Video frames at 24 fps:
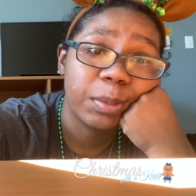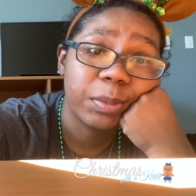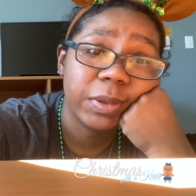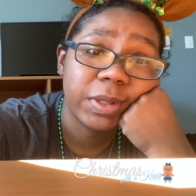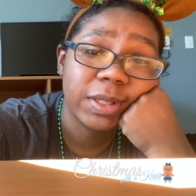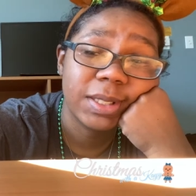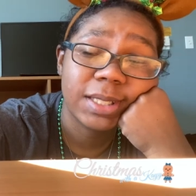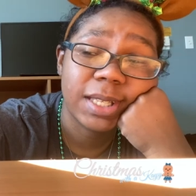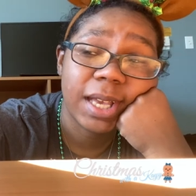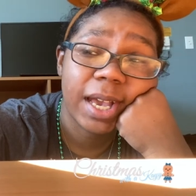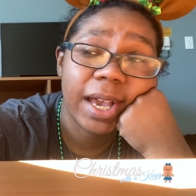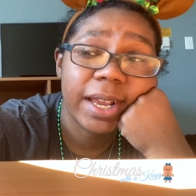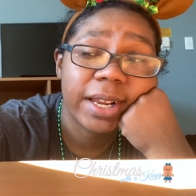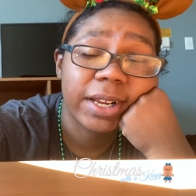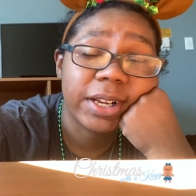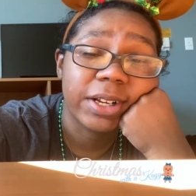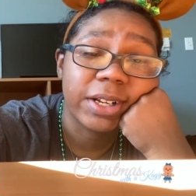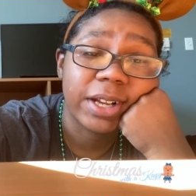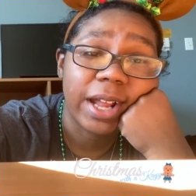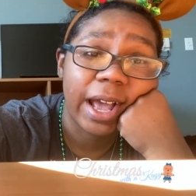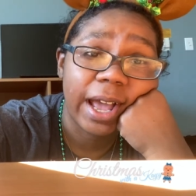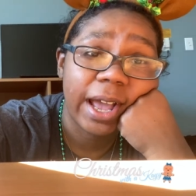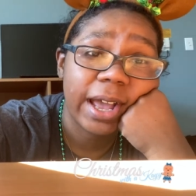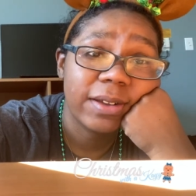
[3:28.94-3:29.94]
really
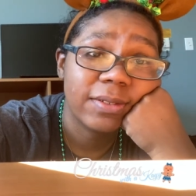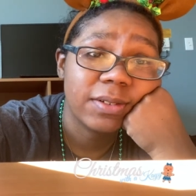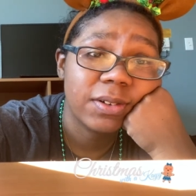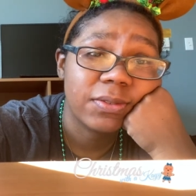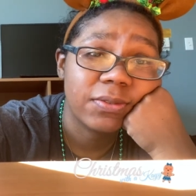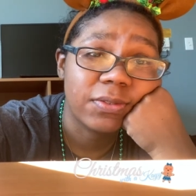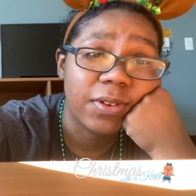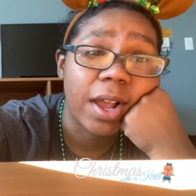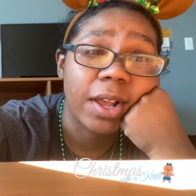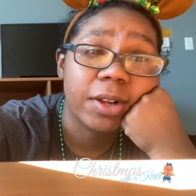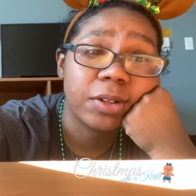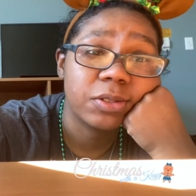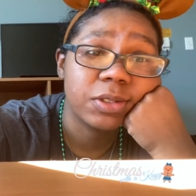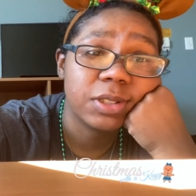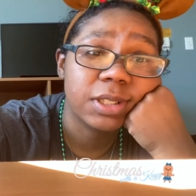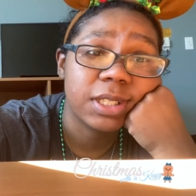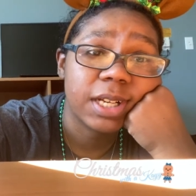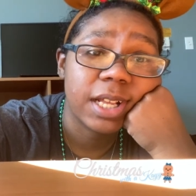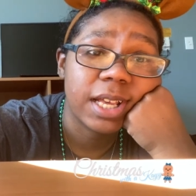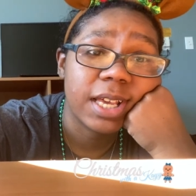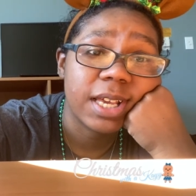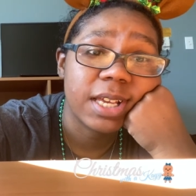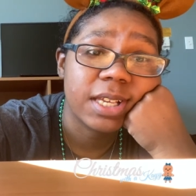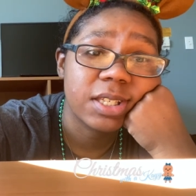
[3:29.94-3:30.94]
tired. I have a final
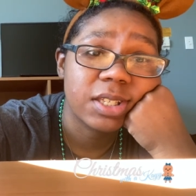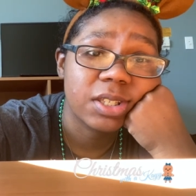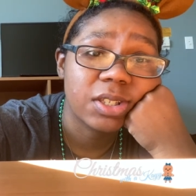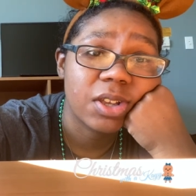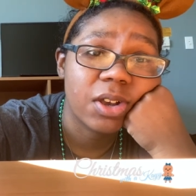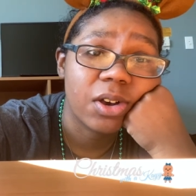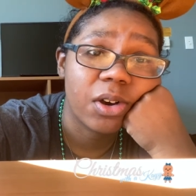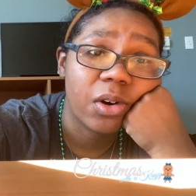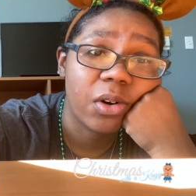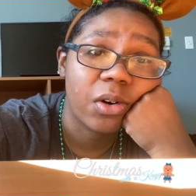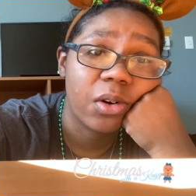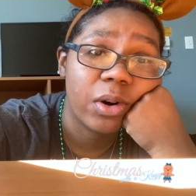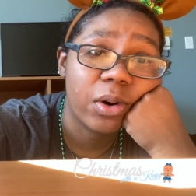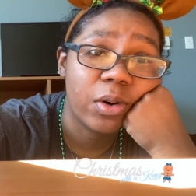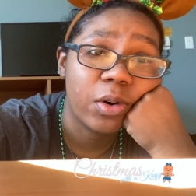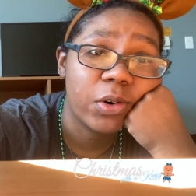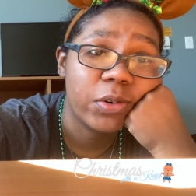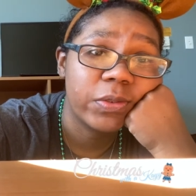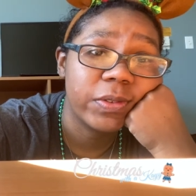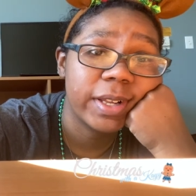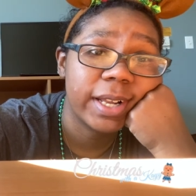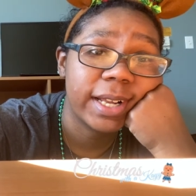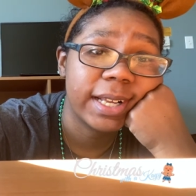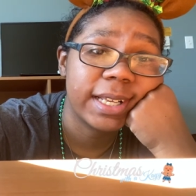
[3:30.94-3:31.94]
today, so
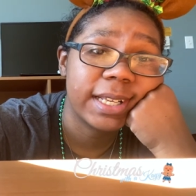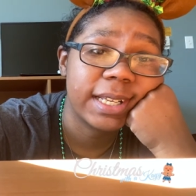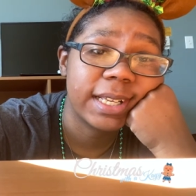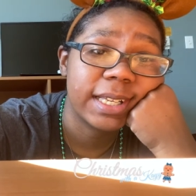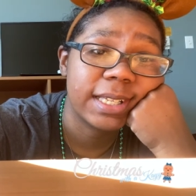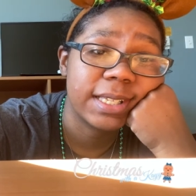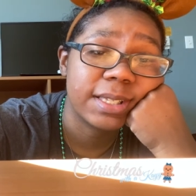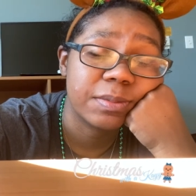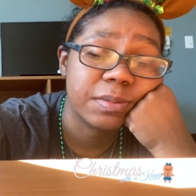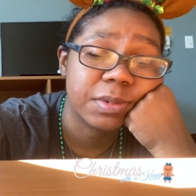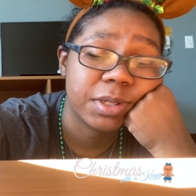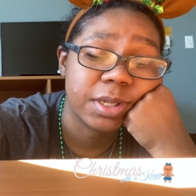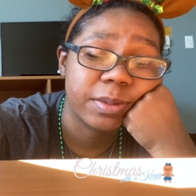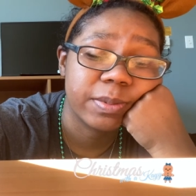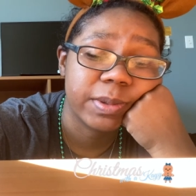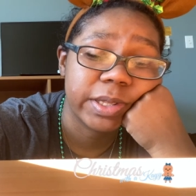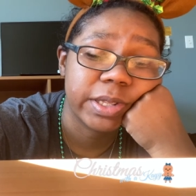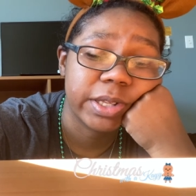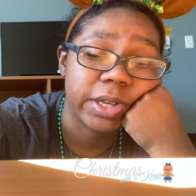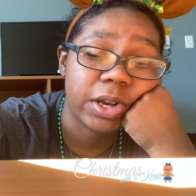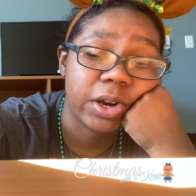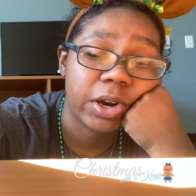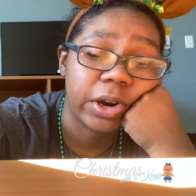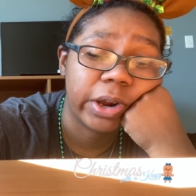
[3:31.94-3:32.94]
hopefully I can get some sleep in
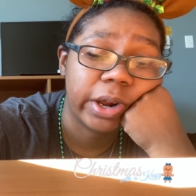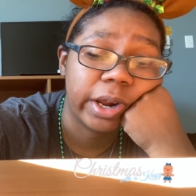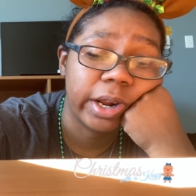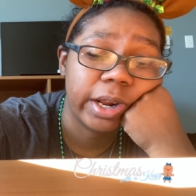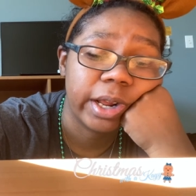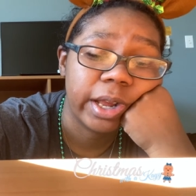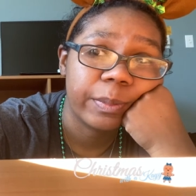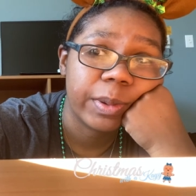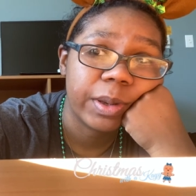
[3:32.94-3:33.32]
the car.